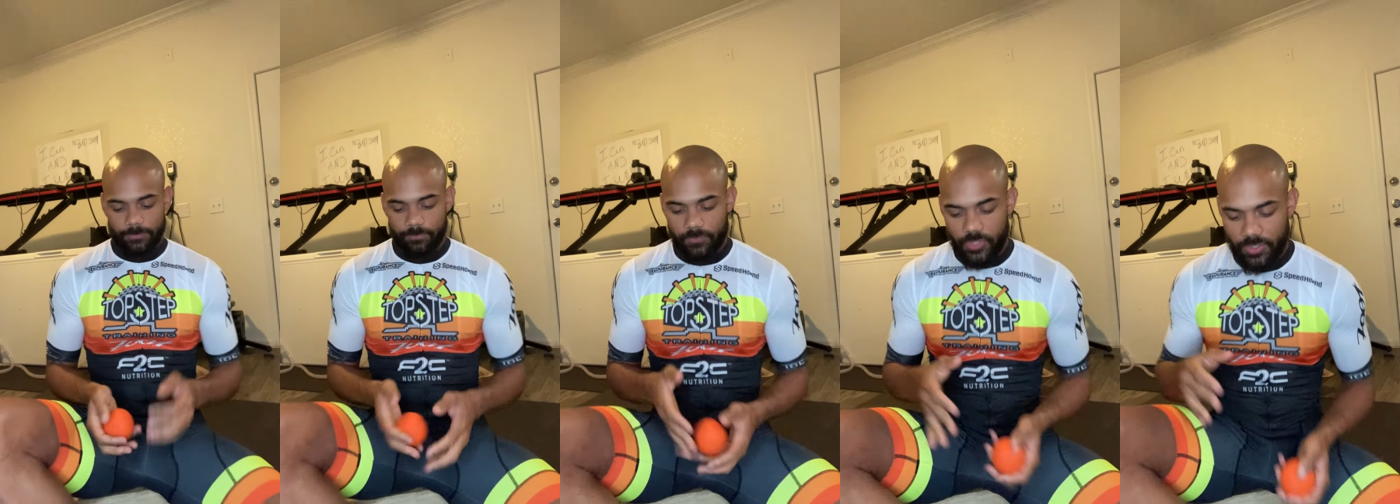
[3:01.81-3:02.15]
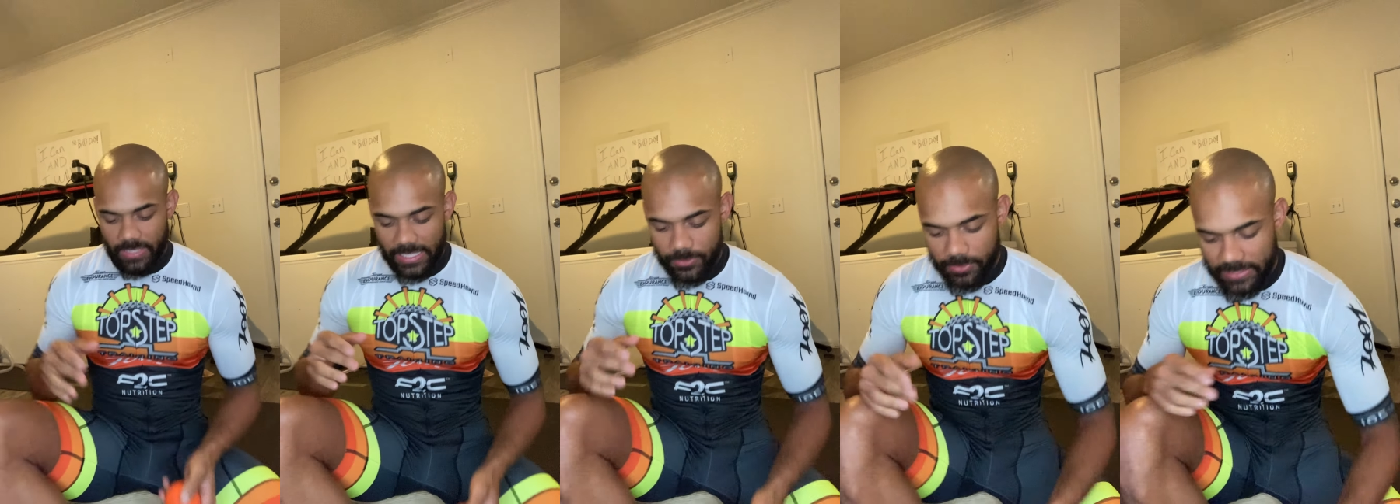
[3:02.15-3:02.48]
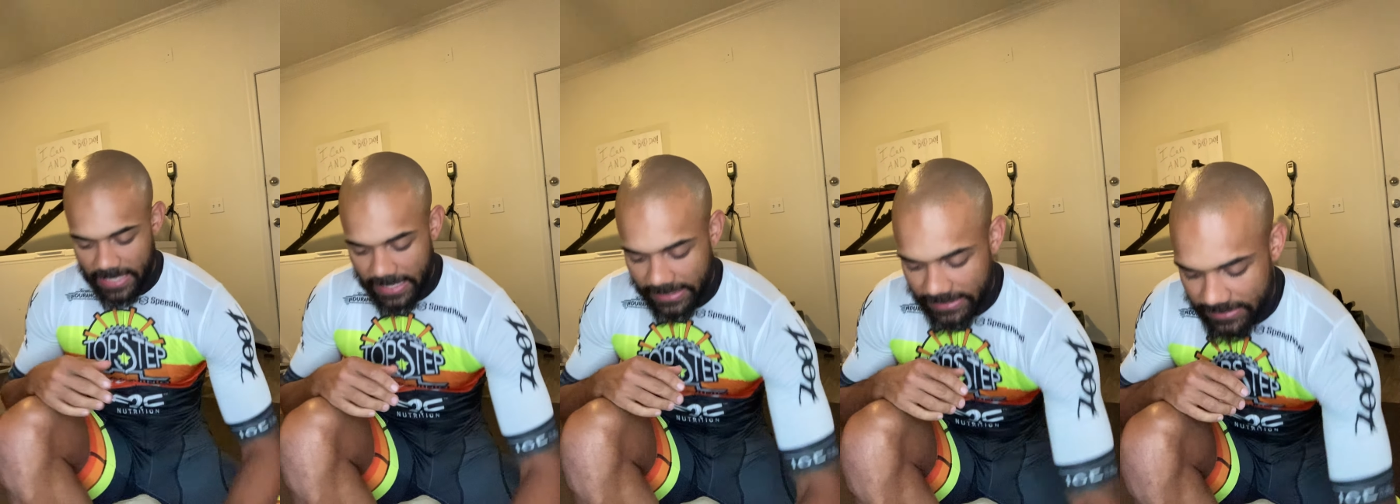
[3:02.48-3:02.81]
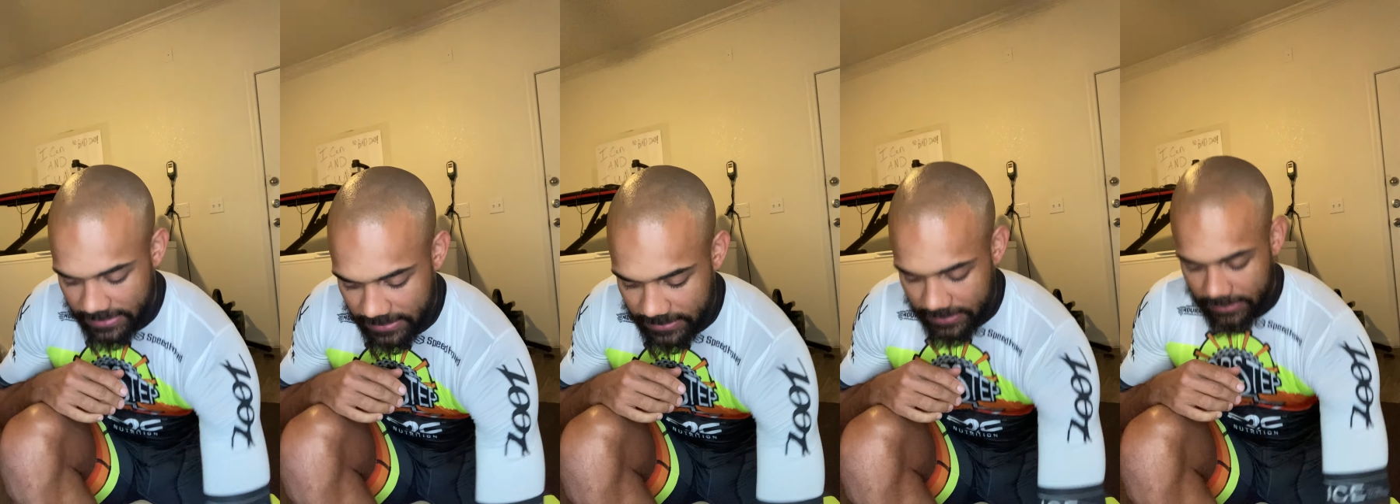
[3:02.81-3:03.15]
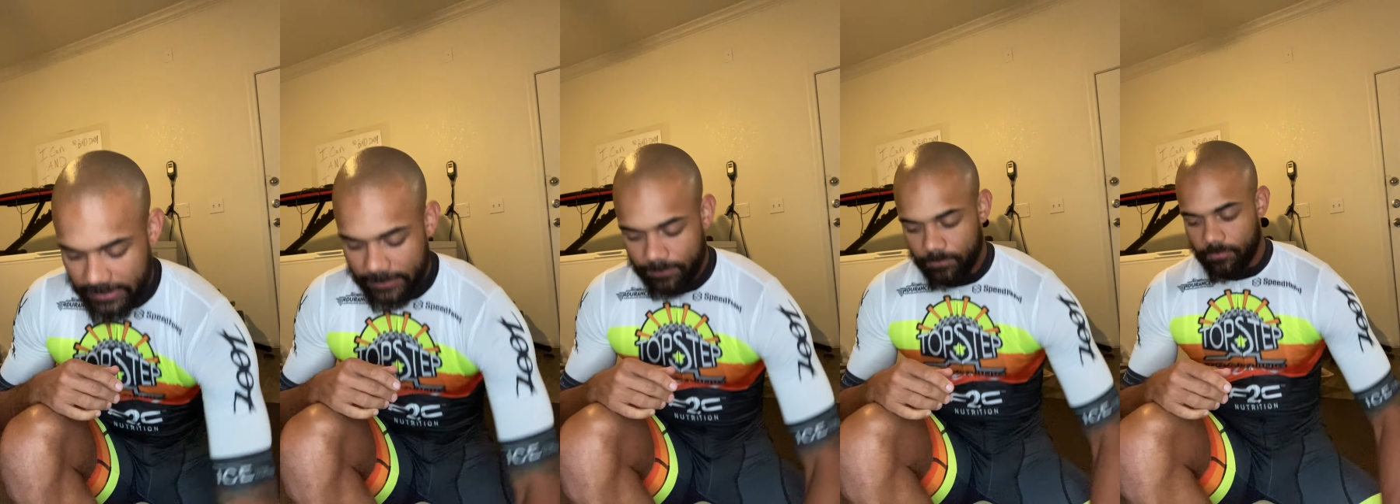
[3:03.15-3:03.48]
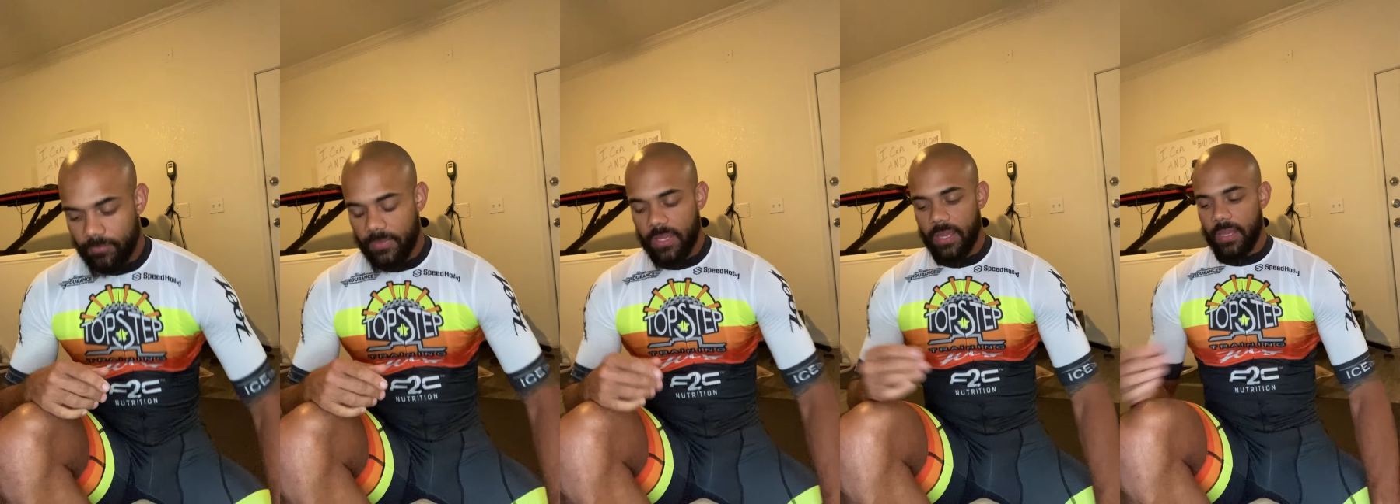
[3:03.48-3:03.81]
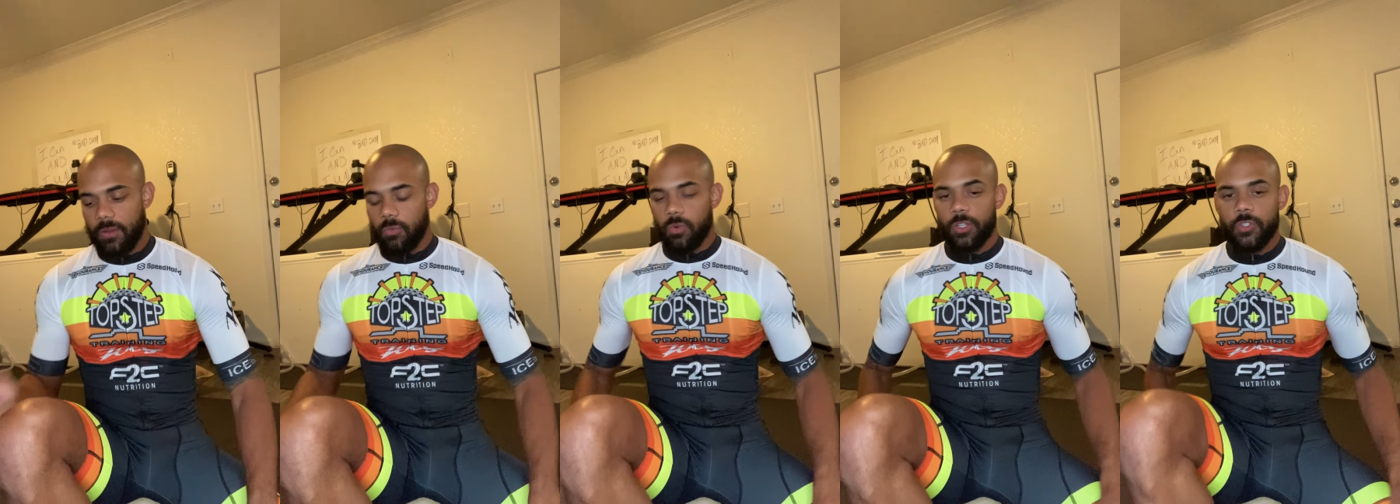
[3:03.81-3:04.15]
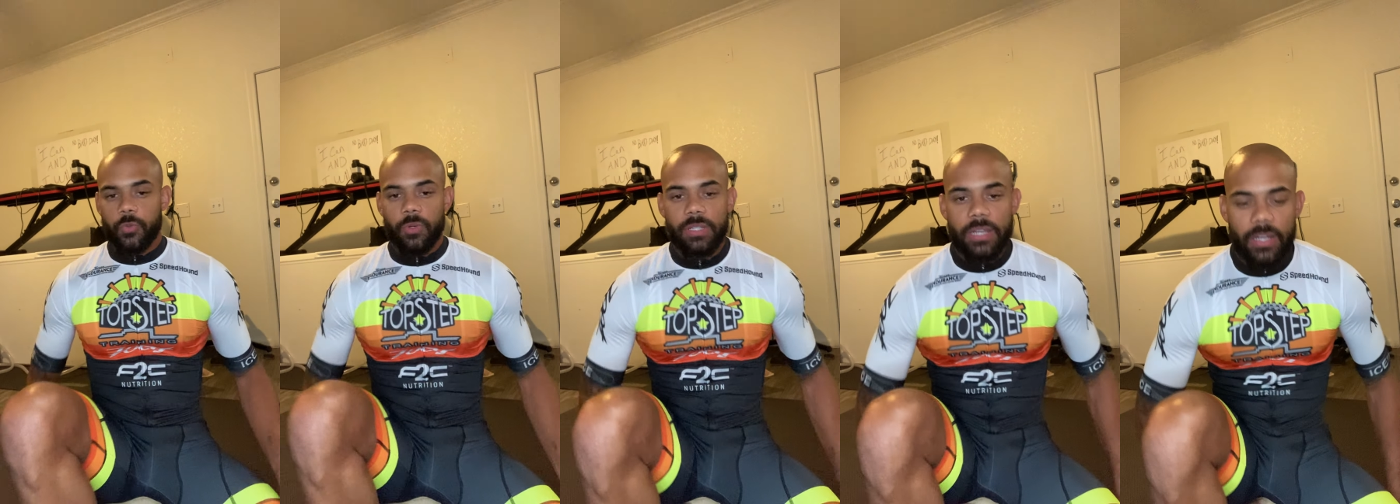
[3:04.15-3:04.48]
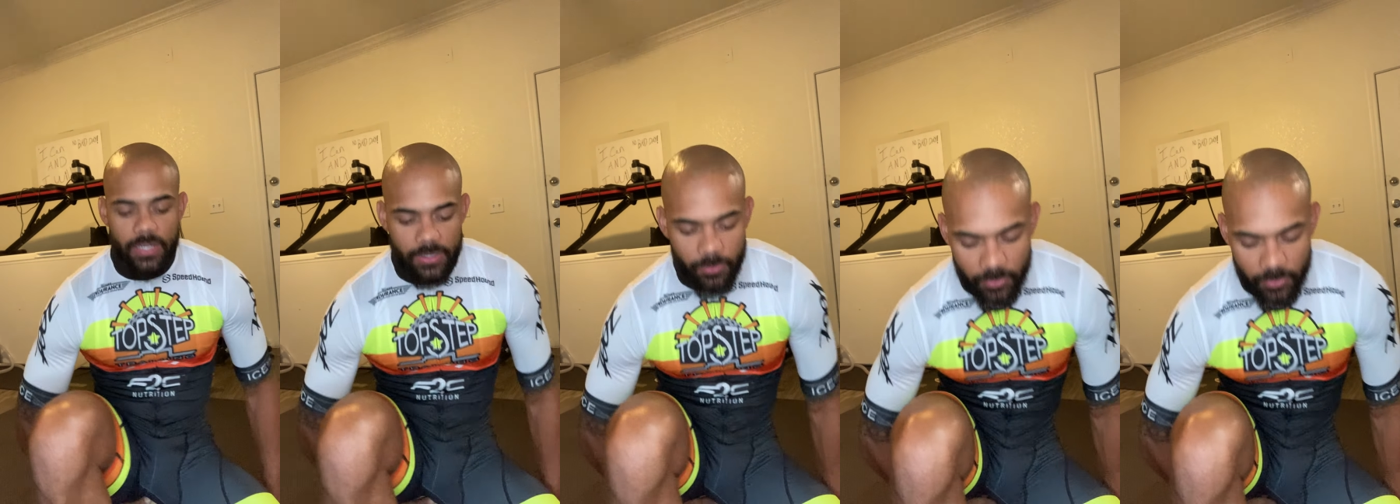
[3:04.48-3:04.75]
So that's what that is. Okay, once we're done